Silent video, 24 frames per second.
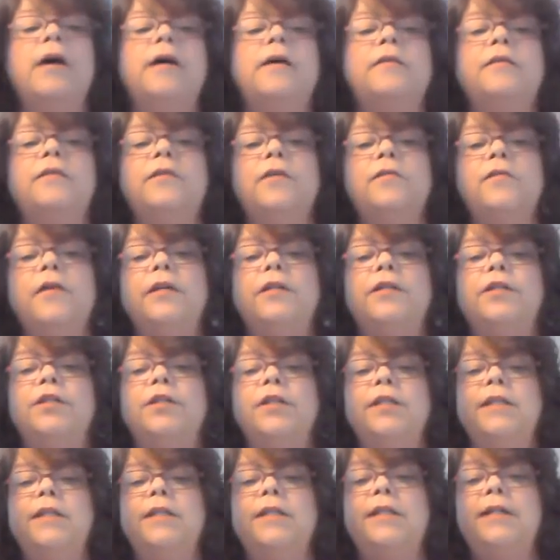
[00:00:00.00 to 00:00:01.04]
so that she
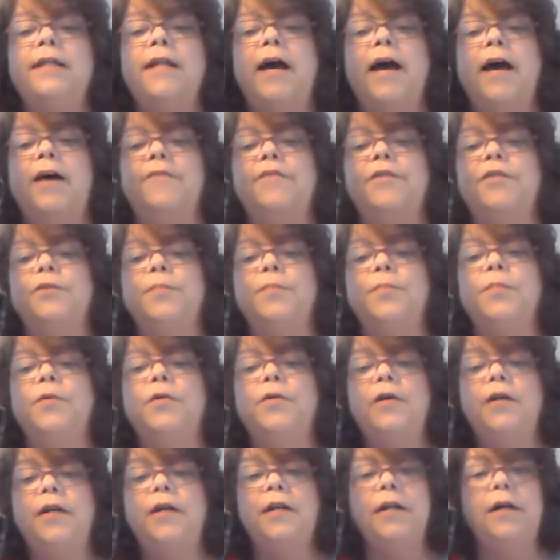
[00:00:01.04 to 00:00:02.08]
didn't have to
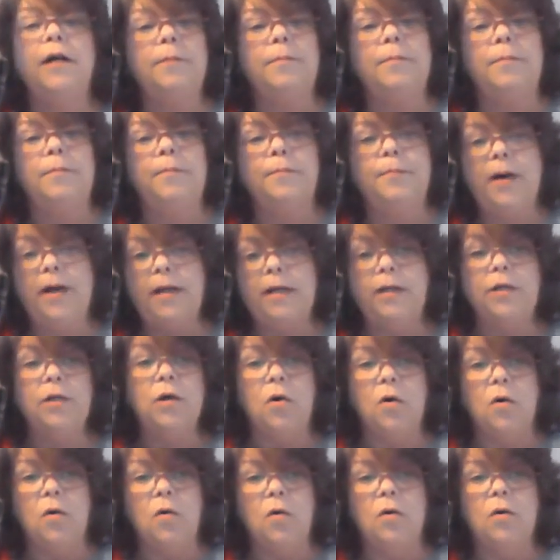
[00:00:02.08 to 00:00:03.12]
put a
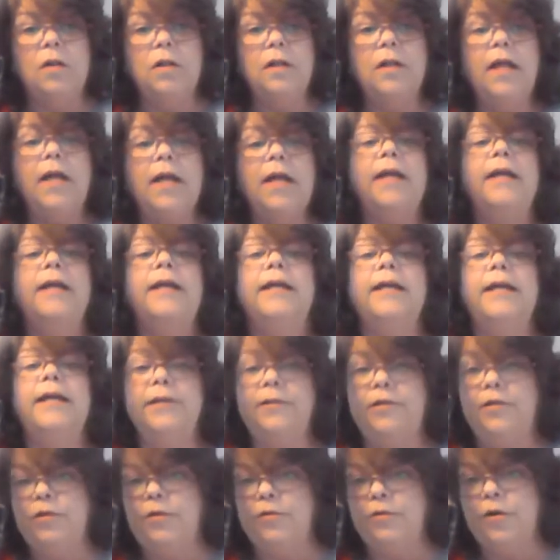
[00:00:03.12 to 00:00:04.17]
buttonhole
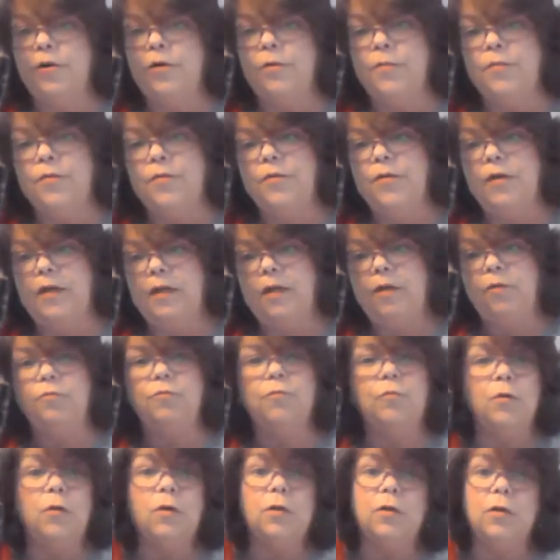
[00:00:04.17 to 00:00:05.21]
into her pretty
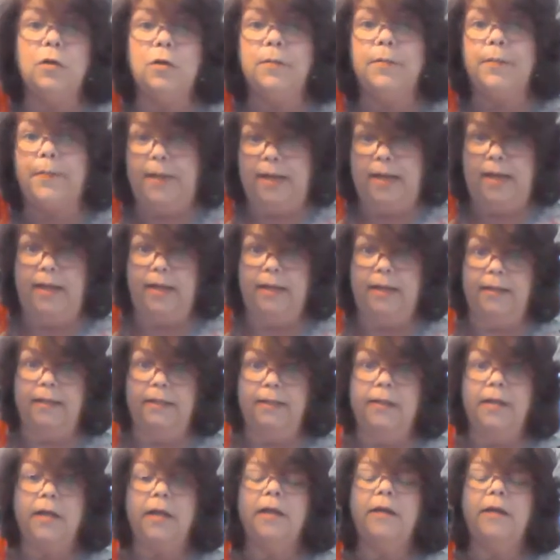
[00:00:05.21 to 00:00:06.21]
wool band.